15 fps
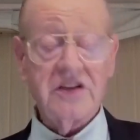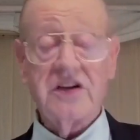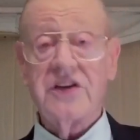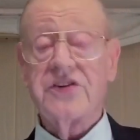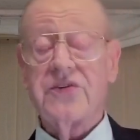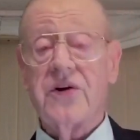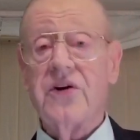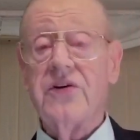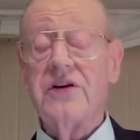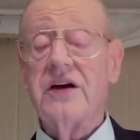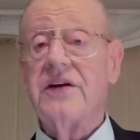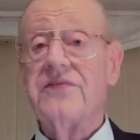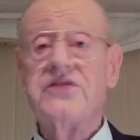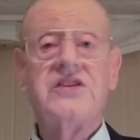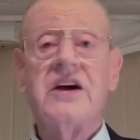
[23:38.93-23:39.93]
on a throne
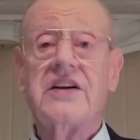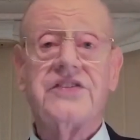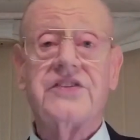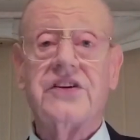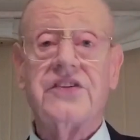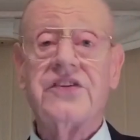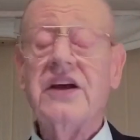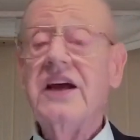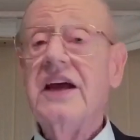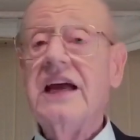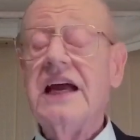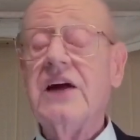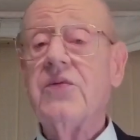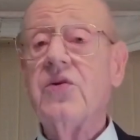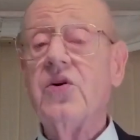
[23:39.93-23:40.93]
of justice,
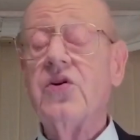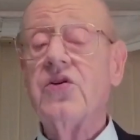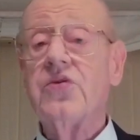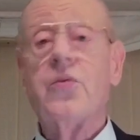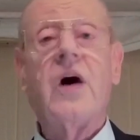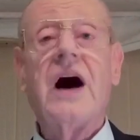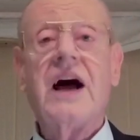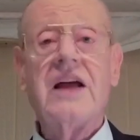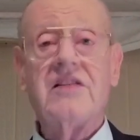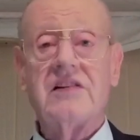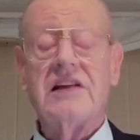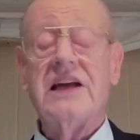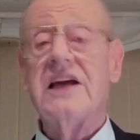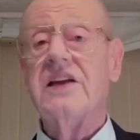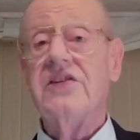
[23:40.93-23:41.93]
he rules
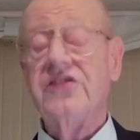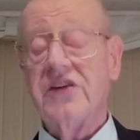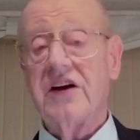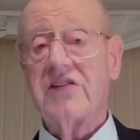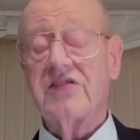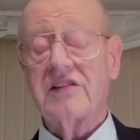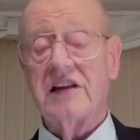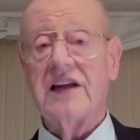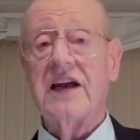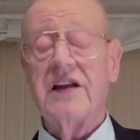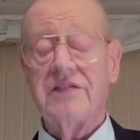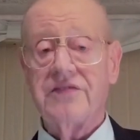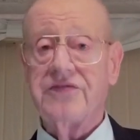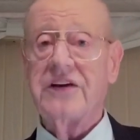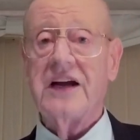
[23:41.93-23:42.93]
wisely and justly
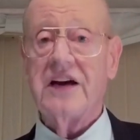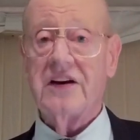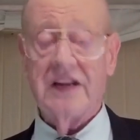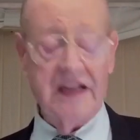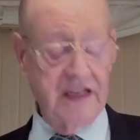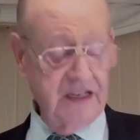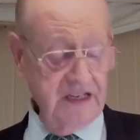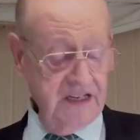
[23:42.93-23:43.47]
and fairly,